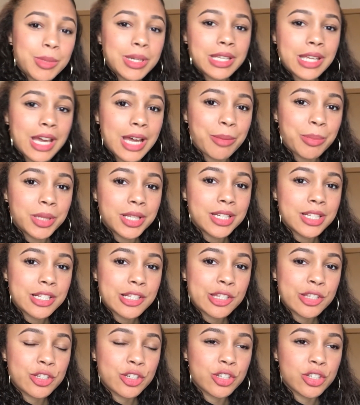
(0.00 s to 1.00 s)

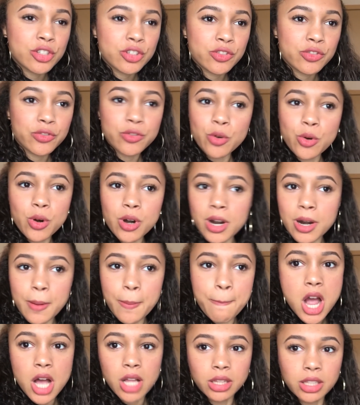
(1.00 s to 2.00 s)
Minneapolis just
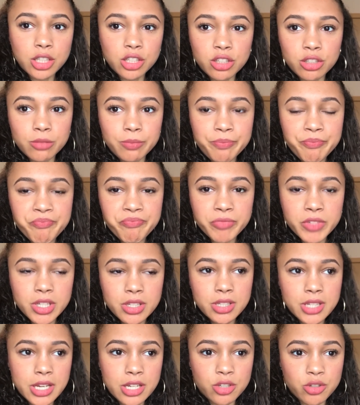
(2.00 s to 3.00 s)
for a little
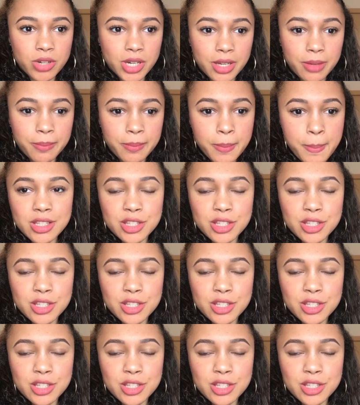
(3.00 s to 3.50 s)
day trip.